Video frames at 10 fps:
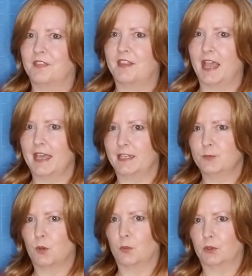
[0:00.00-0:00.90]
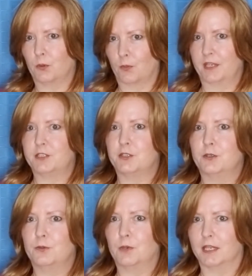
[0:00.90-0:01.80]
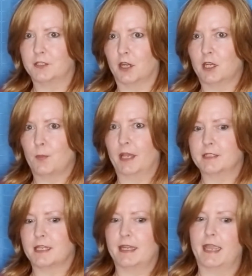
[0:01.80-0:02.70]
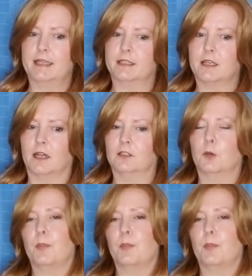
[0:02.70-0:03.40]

That is what we're going to talk about today in the color